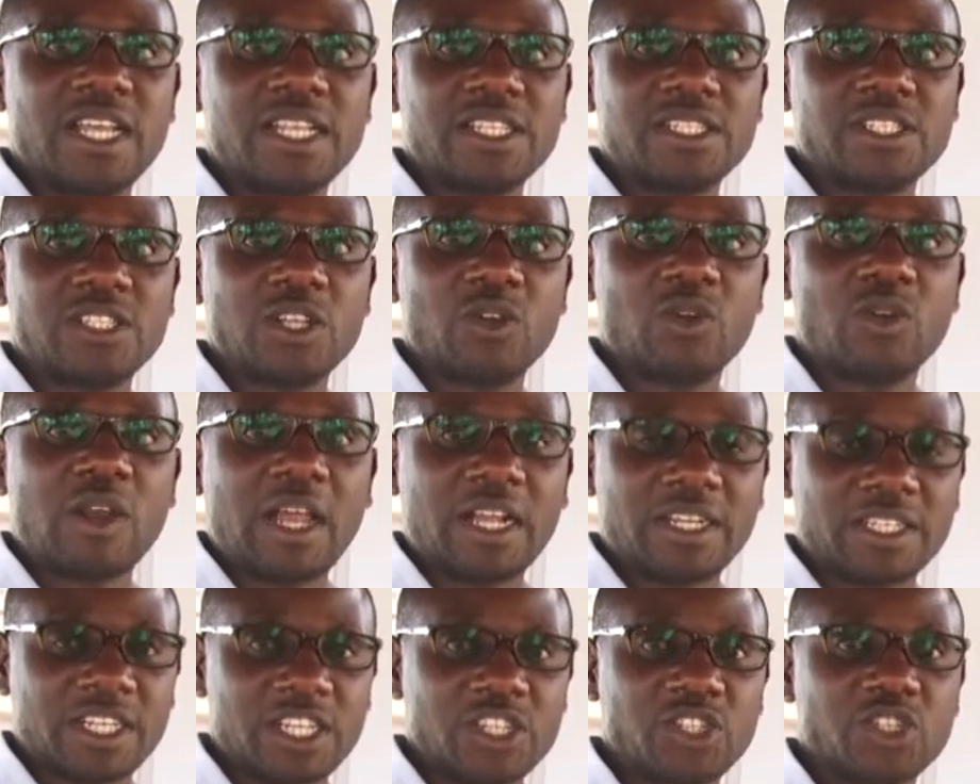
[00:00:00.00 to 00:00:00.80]
single
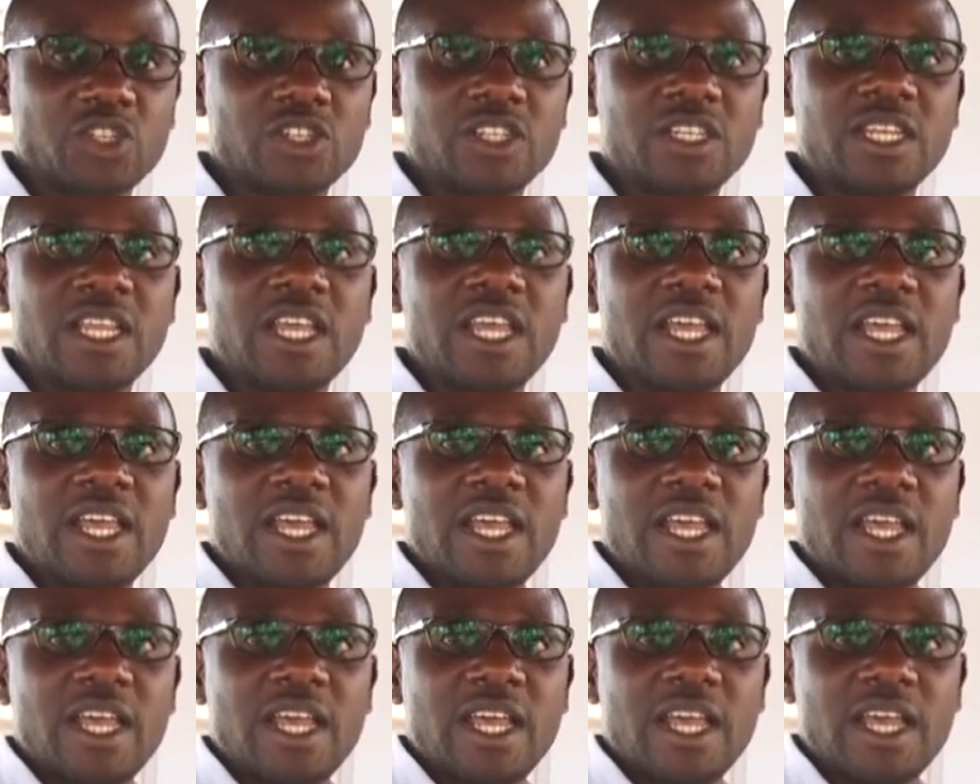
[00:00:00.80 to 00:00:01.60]
lactation
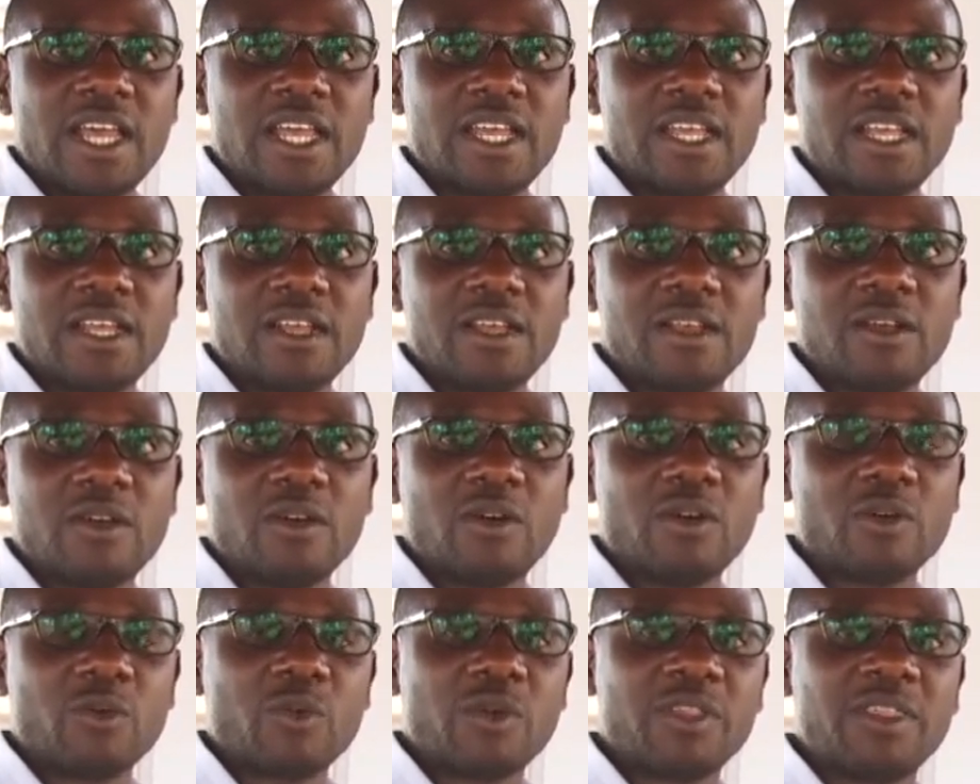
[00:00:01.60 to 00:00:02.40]

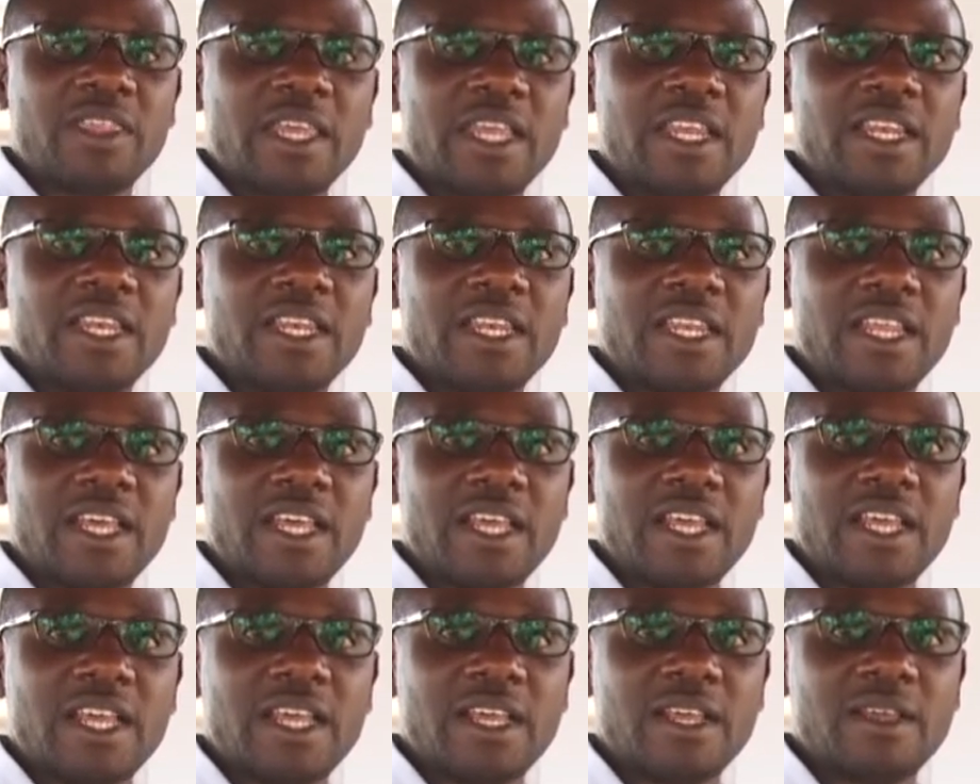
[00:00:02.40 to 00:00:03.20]
or within
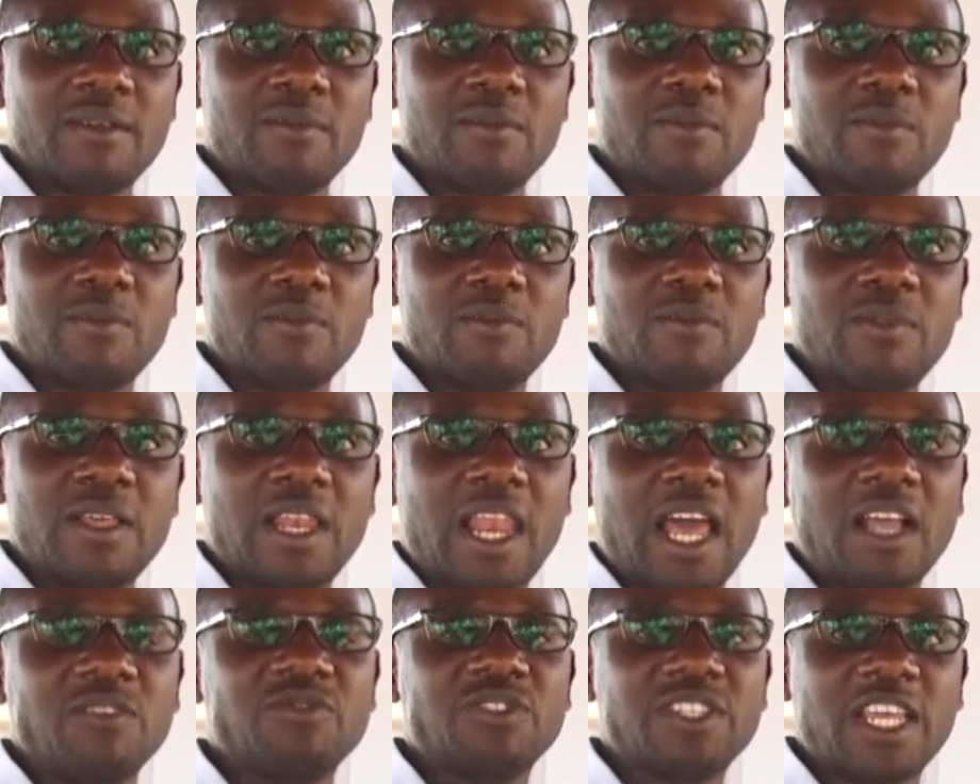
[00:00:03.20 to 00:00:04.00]
the
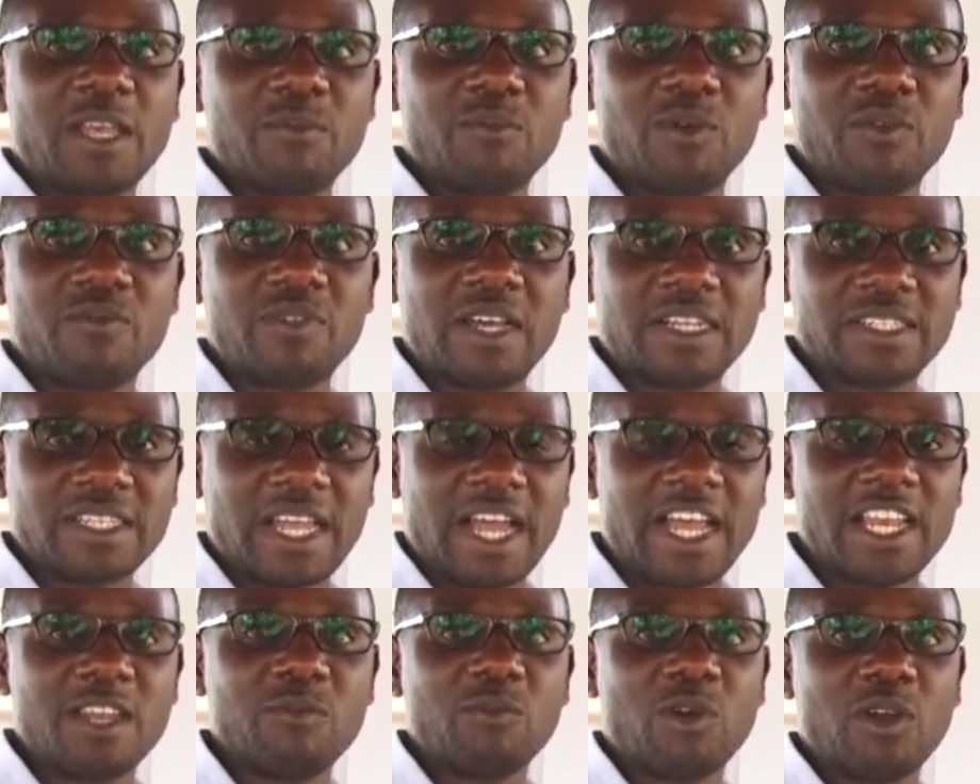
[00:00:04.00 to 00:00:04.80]
lifetime of that
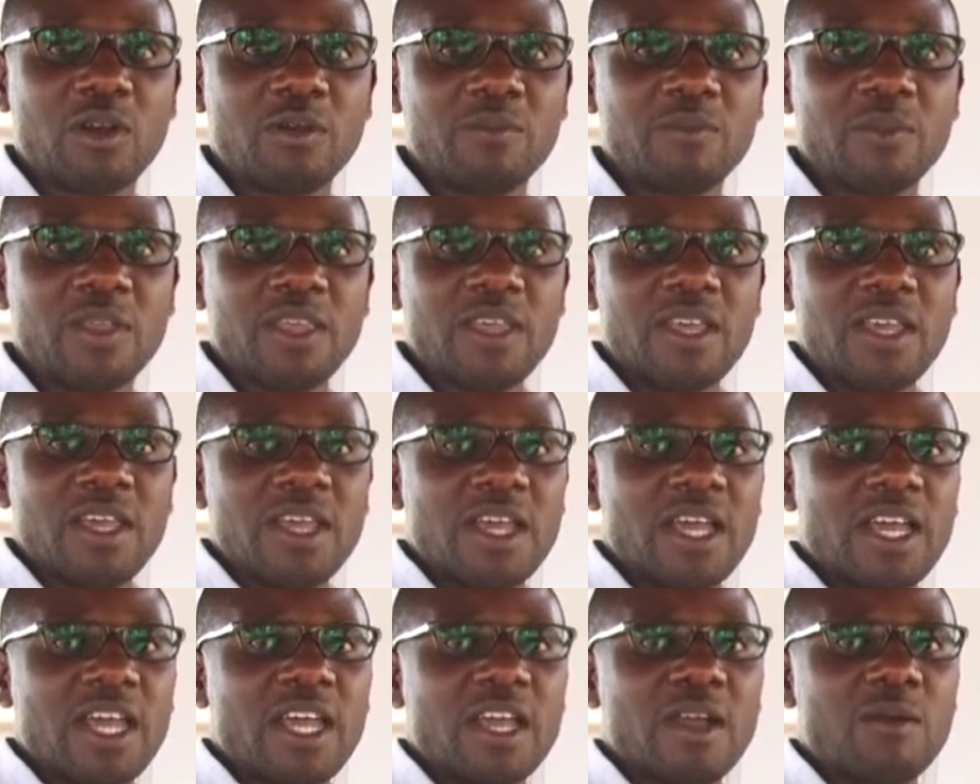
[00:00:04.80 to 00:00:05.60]
animal.
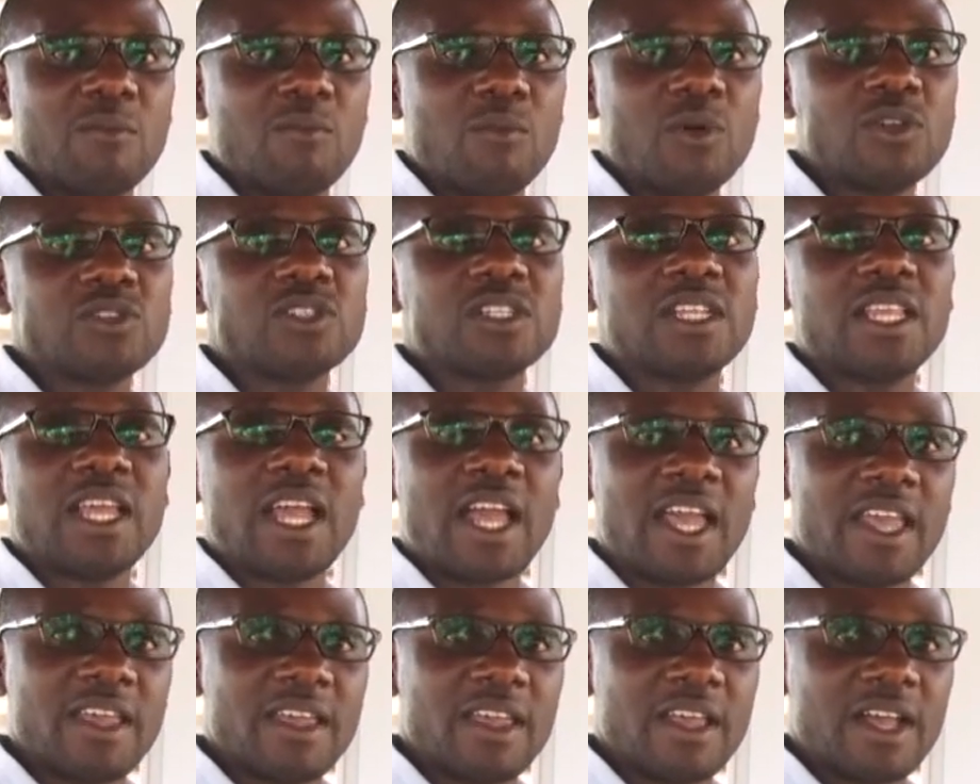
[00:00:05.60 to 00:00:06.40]
Mostly
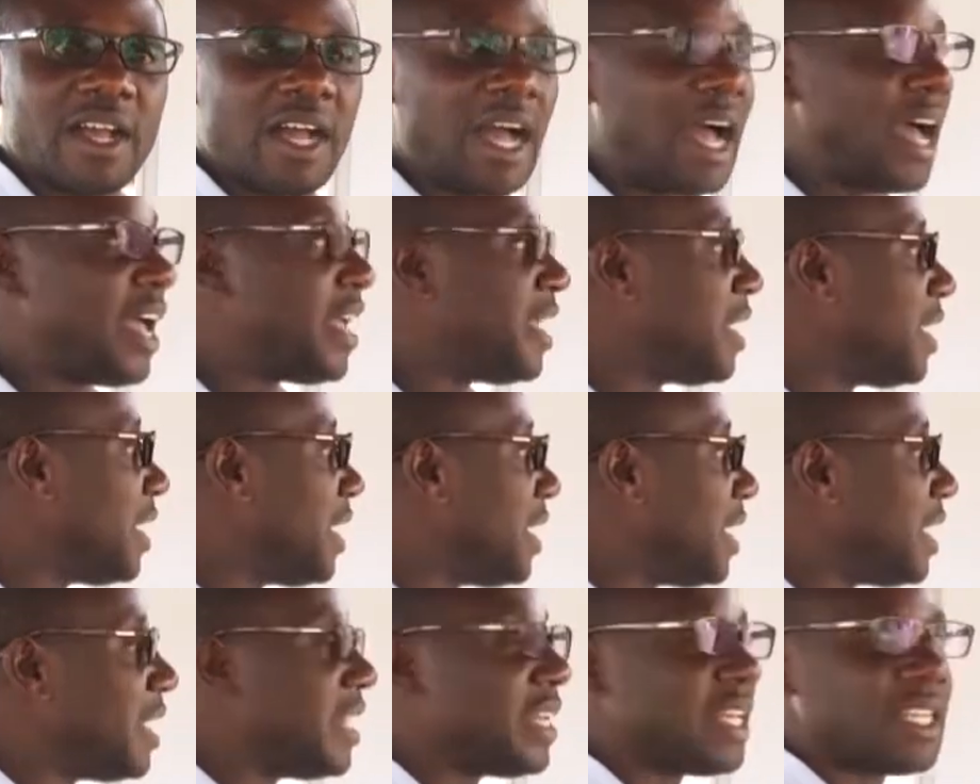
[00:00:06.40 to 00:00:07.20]
high
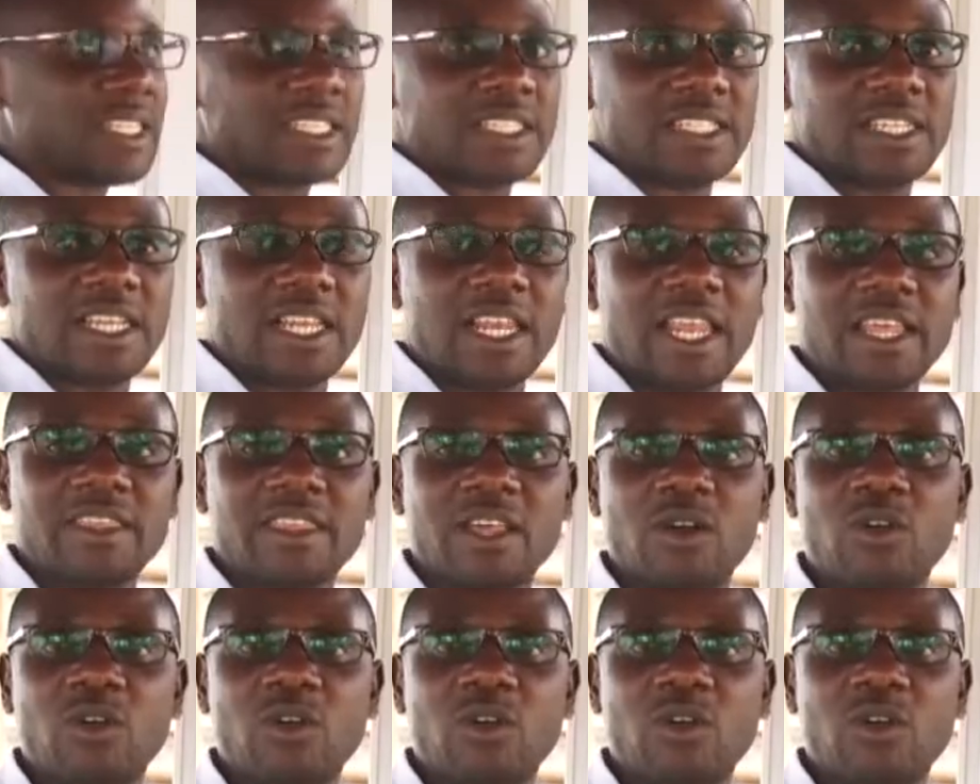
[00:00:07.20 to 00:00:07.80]
yielders like the